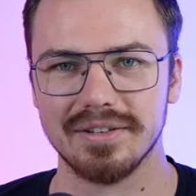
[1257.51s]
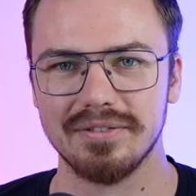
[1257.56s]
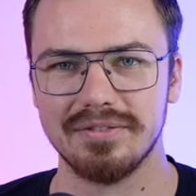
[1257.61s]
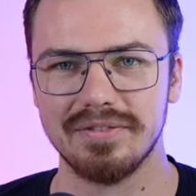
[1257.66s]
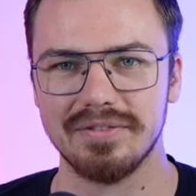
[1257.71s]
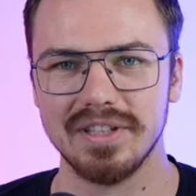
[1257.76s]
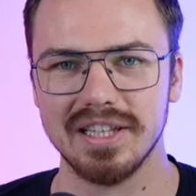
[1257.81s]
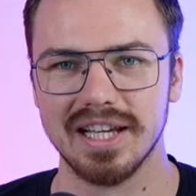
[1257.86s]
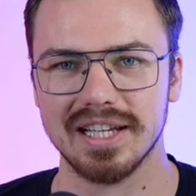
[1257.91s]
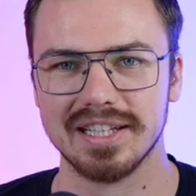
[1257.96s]
I
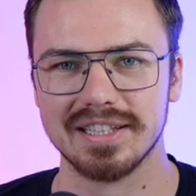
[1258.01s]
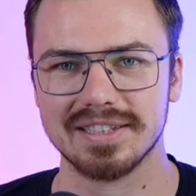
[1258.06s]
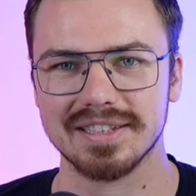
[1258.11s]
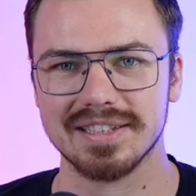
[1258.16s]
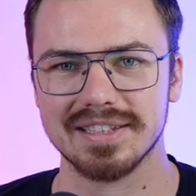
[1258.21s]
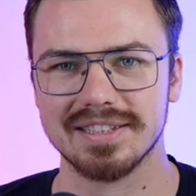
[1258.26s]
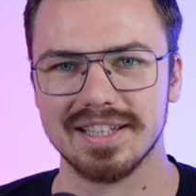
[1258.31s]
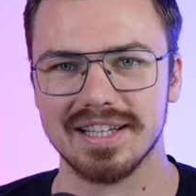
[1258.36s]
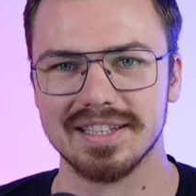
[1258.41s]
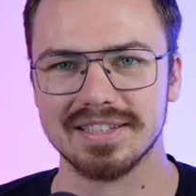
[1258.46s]
feel like
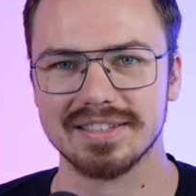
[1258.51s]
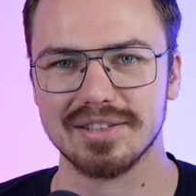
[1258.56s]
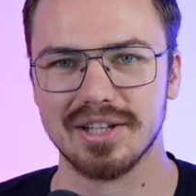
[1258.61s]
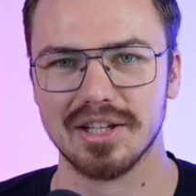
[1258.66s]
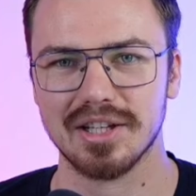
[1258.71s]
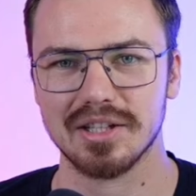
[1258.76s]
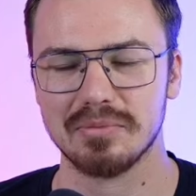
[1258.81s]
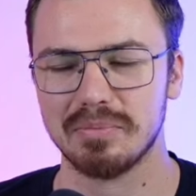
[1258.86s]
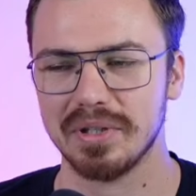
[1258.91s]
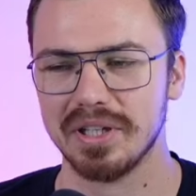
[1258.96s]
there's
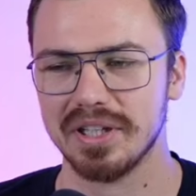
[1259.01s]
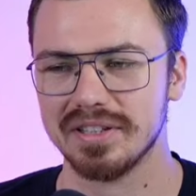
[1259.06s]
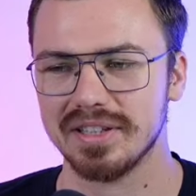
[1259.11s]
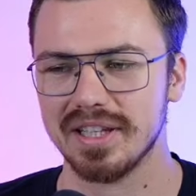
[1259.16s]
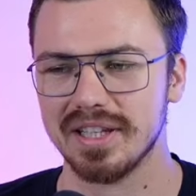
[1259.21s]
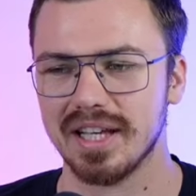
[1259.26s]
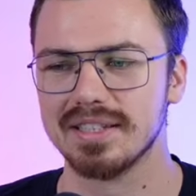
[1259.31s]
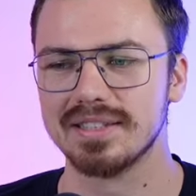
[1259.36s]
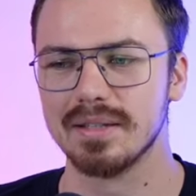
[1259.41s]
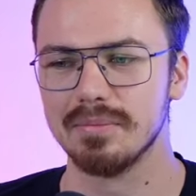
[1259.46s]

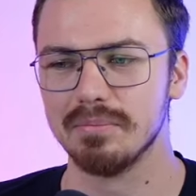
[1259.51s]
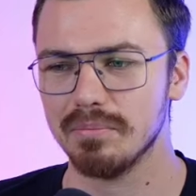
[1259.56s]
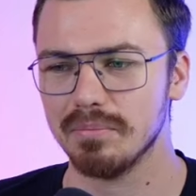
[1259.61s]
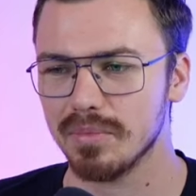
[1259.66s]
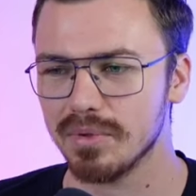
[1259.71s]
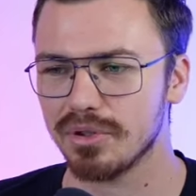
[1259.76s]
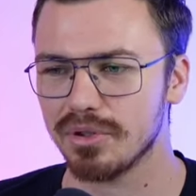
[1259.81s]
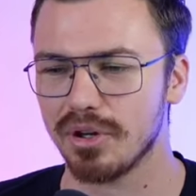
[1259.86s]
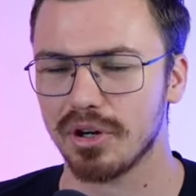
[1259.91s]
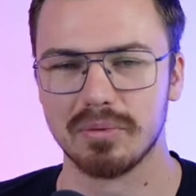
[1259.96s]
some
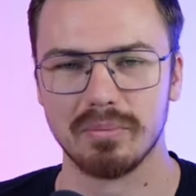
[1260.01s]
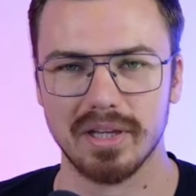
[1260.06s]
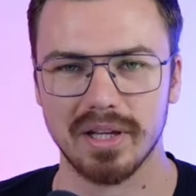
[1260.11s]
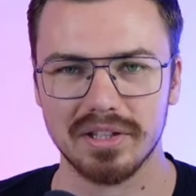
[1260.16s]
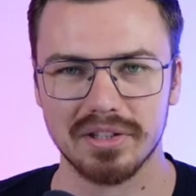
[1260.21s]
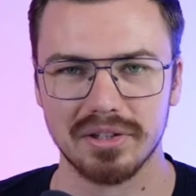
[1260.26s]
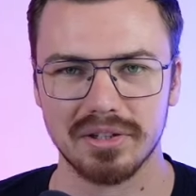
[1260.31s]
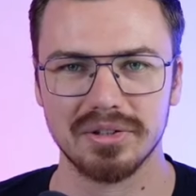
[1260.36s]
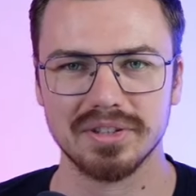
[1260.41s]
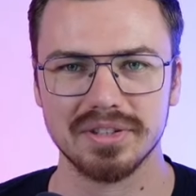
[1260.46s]

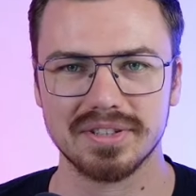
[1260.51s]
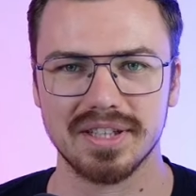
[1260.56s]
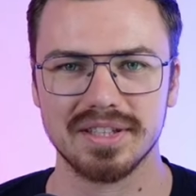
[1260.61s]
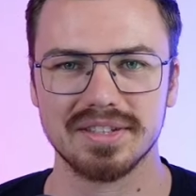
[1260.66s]
documentaries,